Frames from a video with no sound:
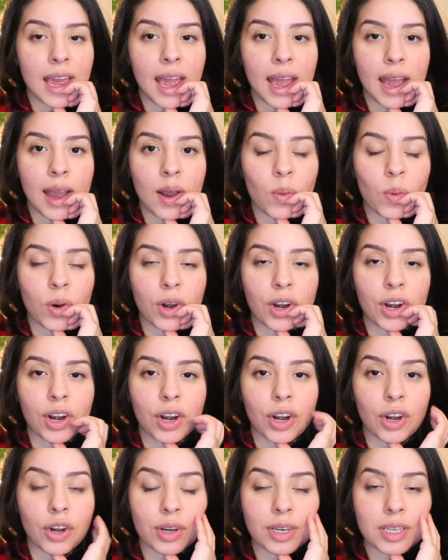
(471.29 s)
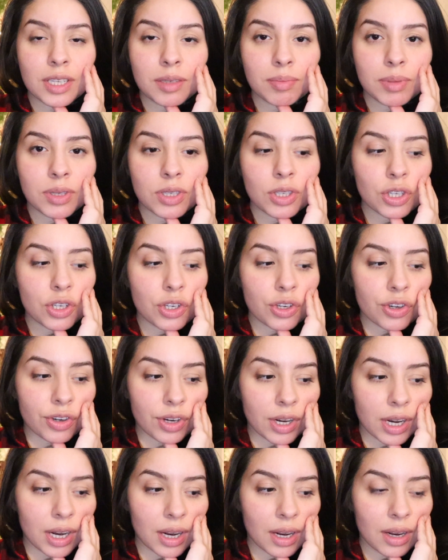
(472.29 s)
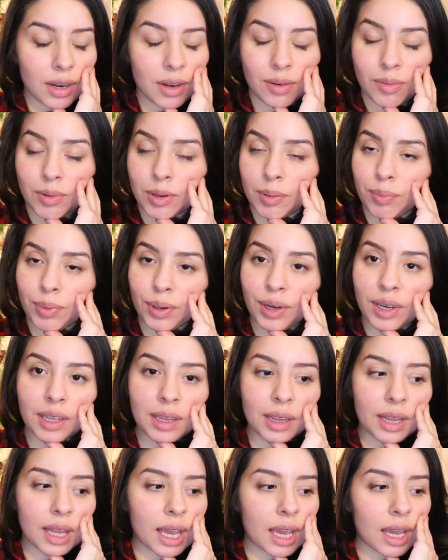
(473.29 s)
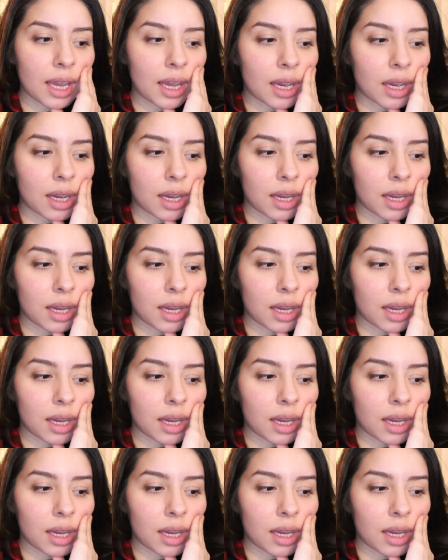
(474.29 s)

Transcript: our Christmas tree. We're pretty late.